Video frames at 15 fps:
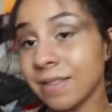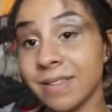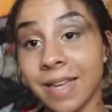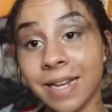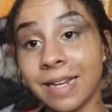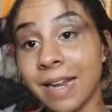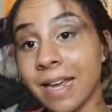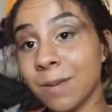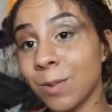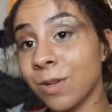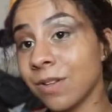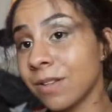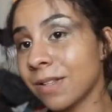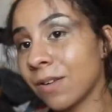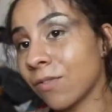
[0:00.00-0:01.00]
they
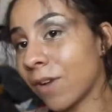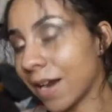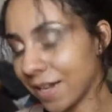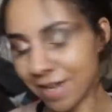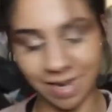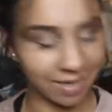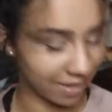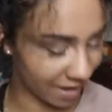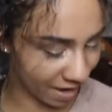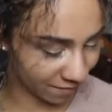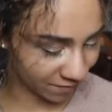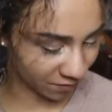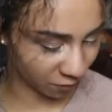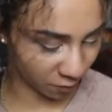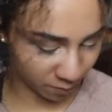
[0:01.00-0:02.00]
label the right and
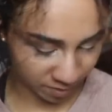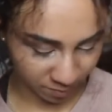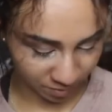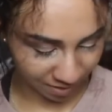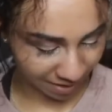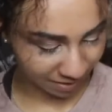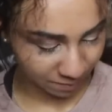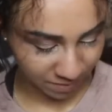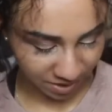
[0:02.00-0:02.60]
left for people like